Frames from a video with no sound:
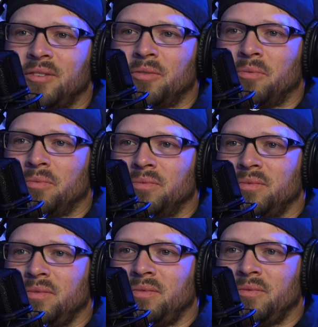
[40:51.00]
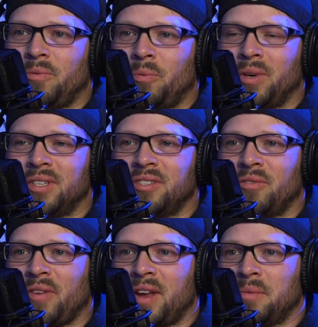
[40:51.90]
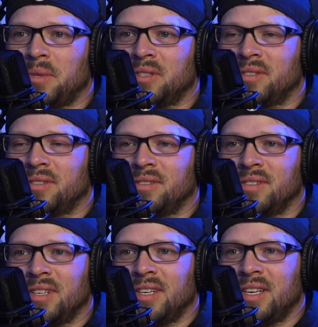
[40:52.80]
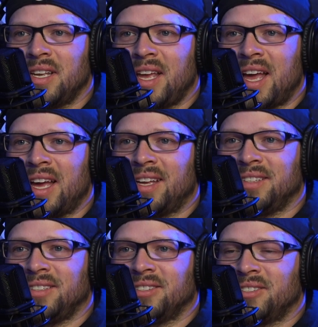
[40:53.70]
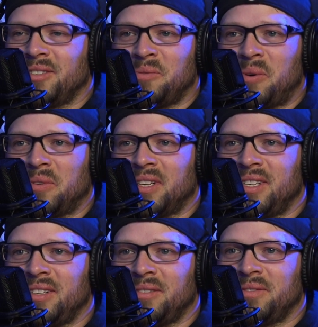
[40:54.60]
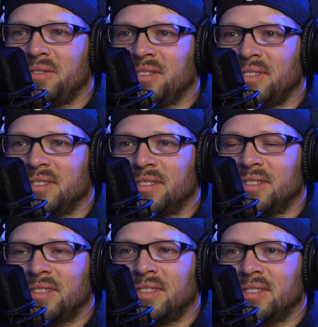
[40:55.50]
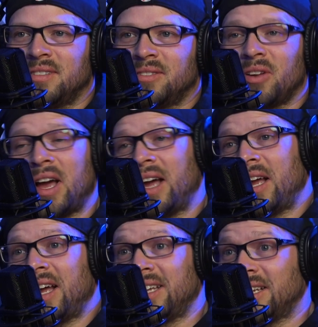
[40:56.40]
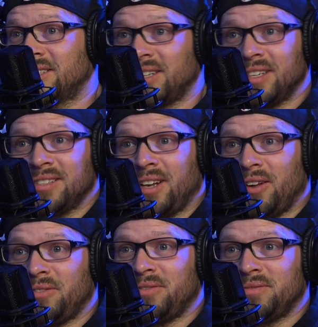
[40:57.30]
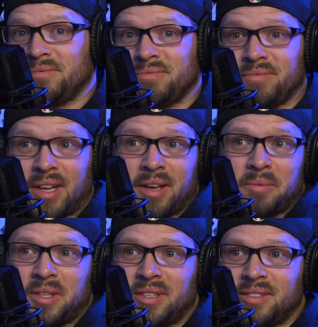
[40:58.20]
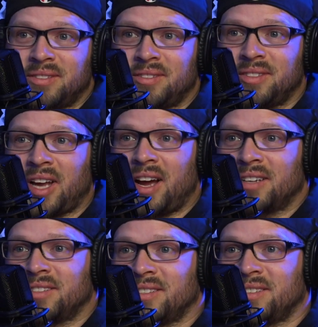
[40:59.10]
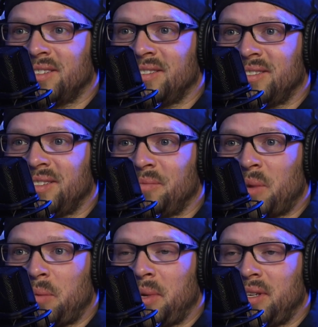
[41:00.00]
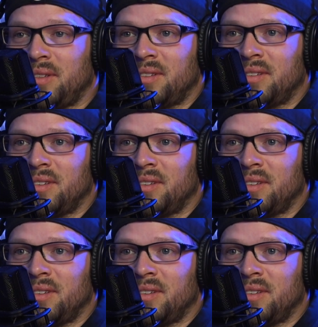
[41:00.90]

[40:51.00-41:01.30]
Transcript: you're rich, famous, and you still won't leave. I guess it is love. I mean, as toxic as it may be.